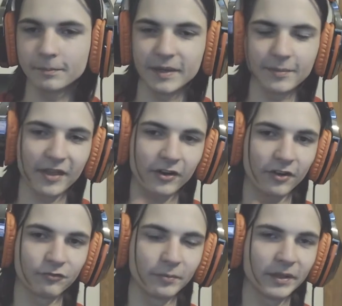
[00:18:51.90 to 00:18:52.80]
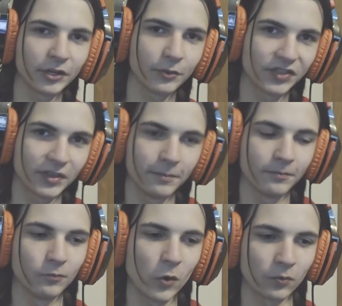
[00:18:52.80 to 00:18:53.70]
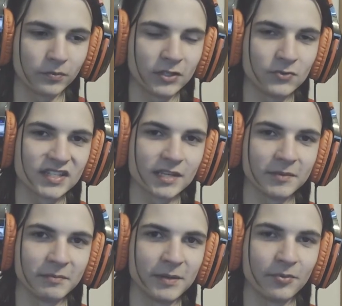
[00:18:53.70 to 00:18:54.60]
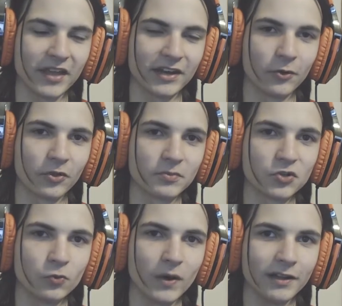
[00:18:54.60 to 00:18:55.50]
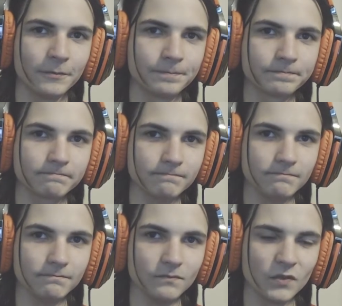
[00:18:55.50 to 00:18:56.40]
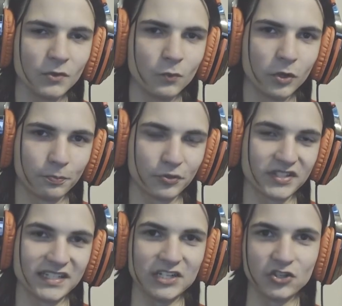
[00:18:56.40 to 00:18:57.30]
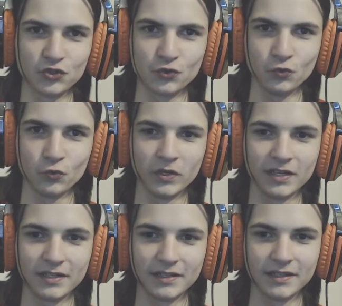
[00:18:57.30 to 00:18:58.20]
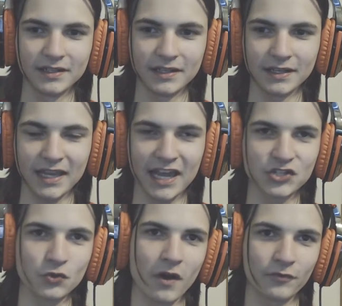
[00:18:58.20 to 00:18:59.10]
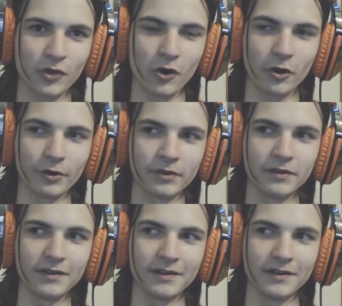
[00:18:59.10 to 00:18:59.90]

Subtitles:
People that are unfamiliar with them won't use them, and people that know them too well will proceed to catch you off guard